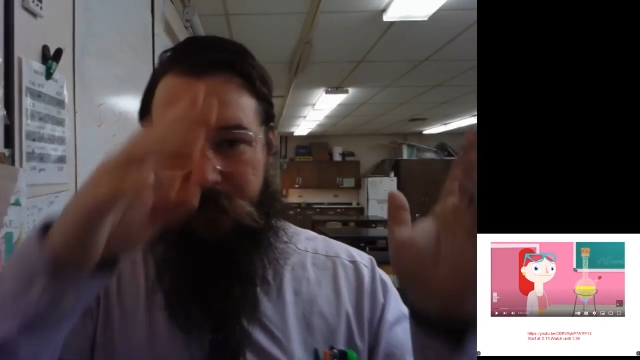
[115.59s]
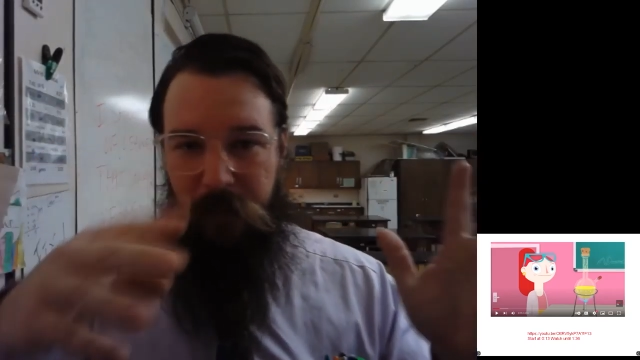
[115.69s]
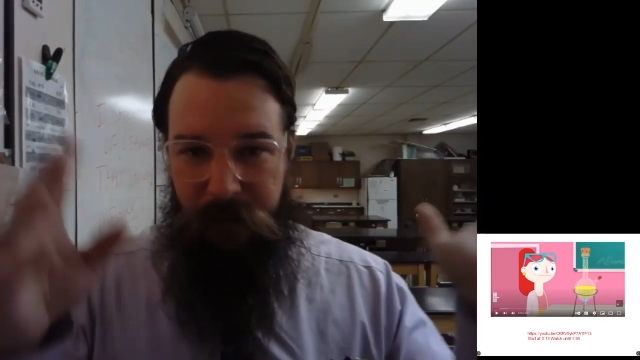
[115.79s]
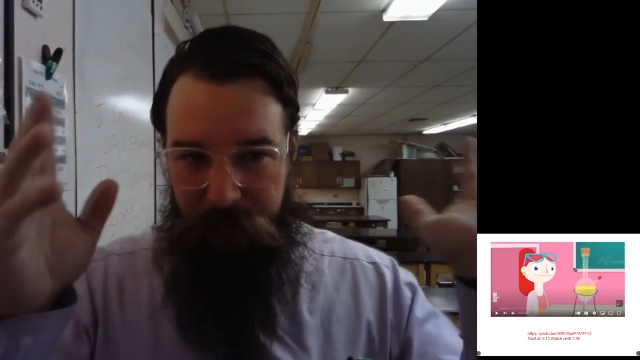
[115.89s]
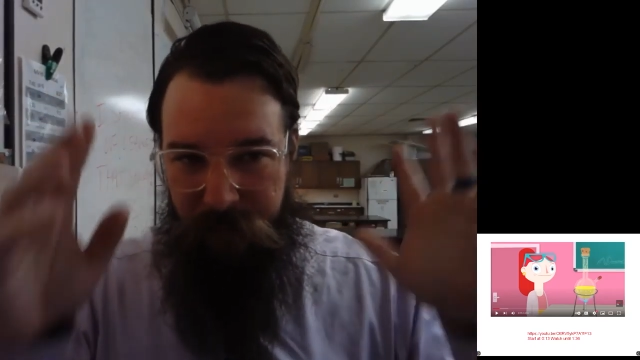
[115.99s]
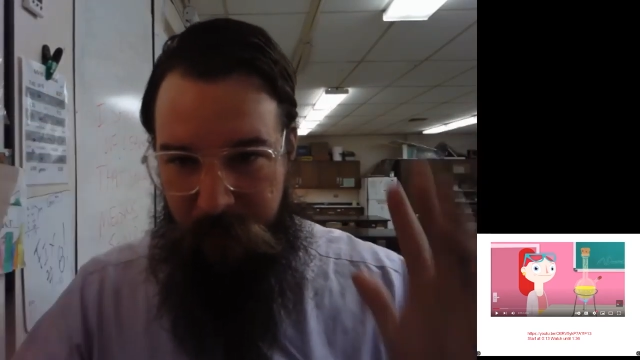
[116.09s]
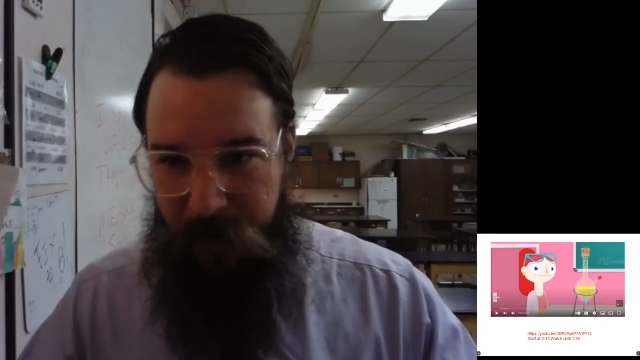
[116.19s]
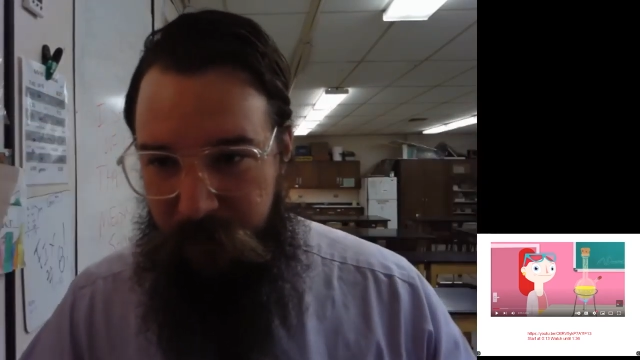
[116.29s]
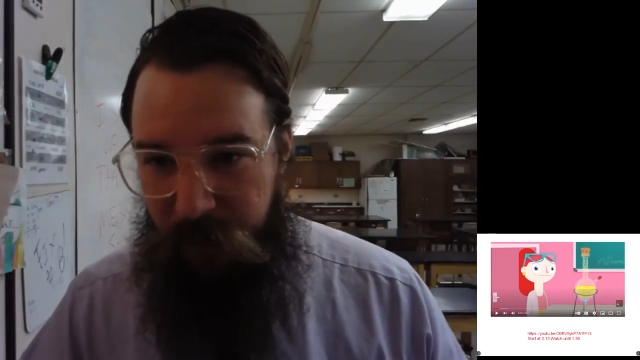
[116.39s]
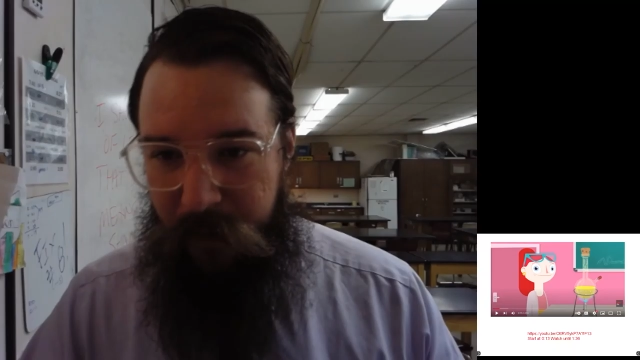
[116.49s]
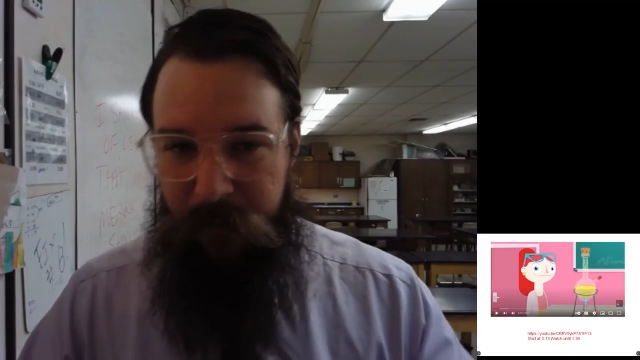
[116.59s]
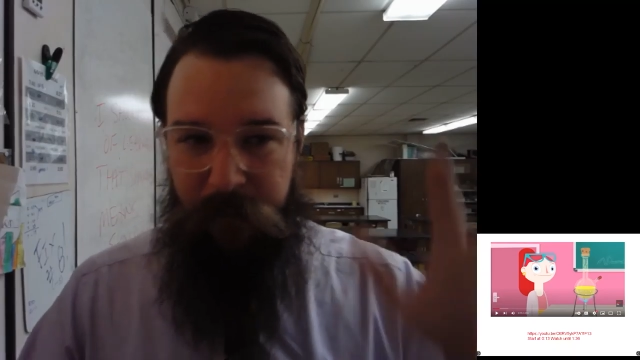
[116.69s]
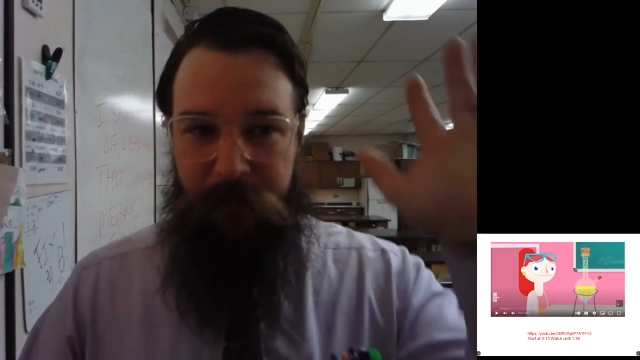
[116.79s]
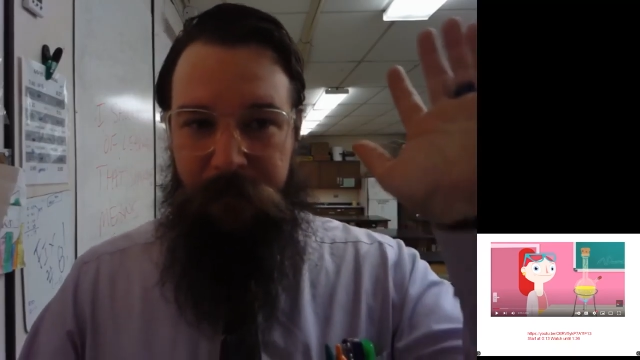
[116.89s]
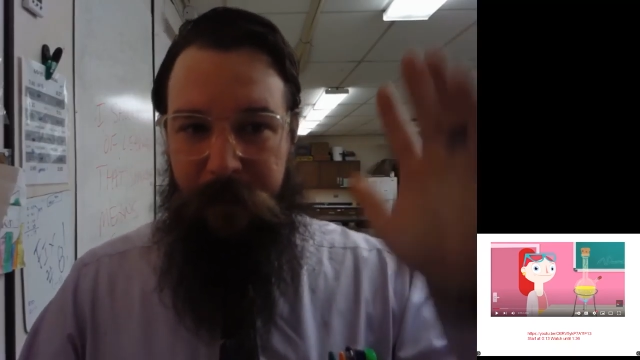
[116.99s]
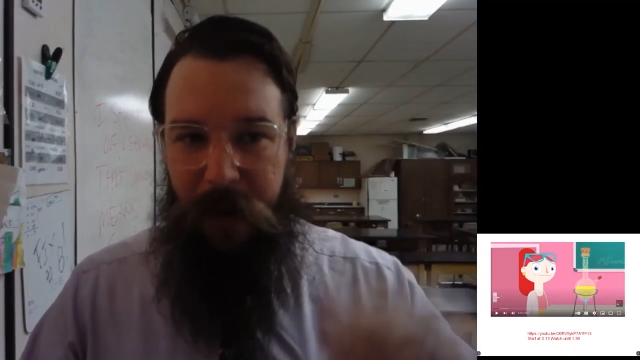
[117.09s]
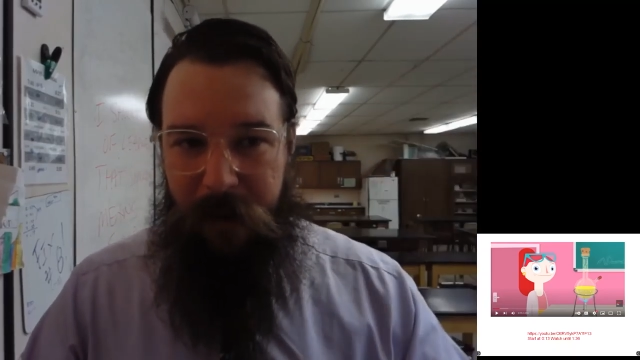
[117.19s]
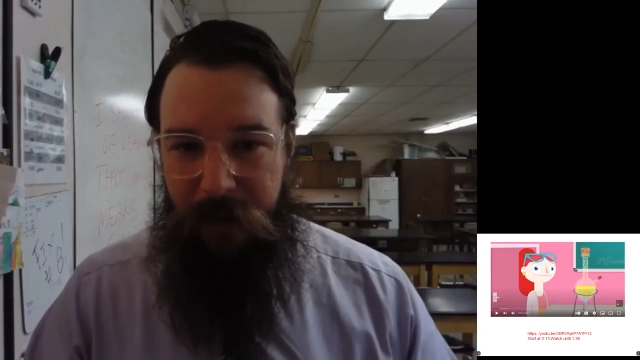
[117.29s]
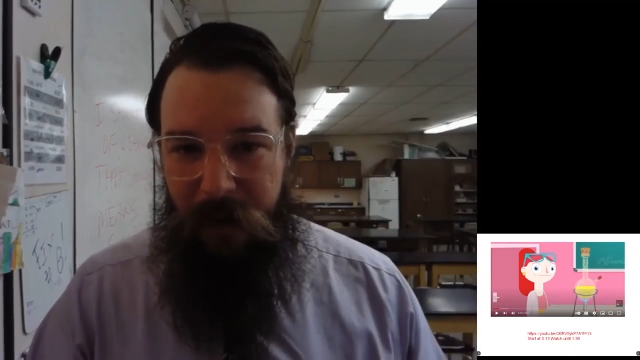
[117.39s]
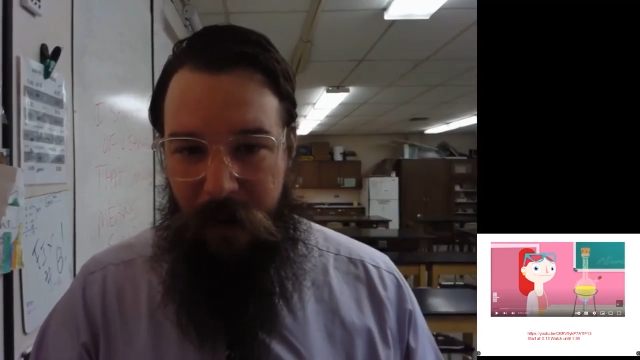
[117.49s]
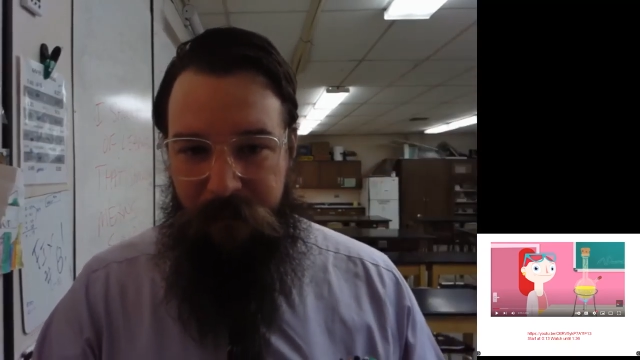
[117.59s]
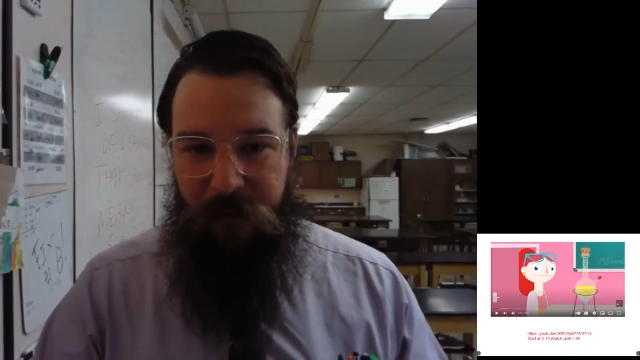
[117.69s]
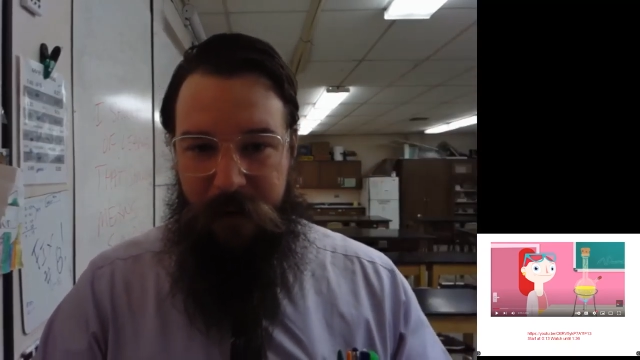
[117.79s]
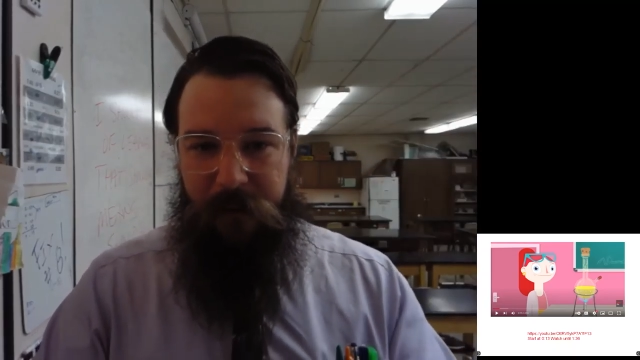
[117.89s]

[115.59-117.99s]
with the big screen. Yay, how fun.